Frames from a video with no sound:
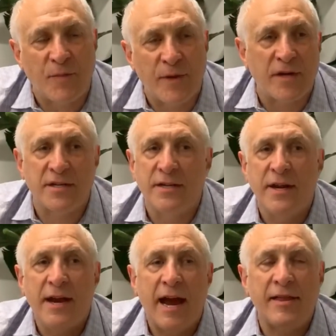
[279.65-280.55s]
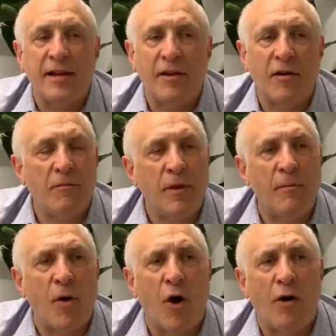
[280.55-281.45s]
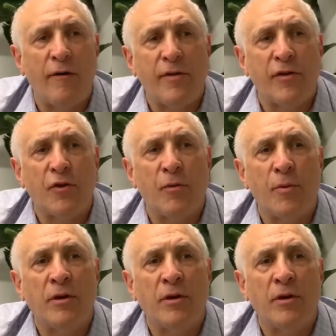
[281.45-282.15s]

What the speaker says: Because I think the moral of the third book,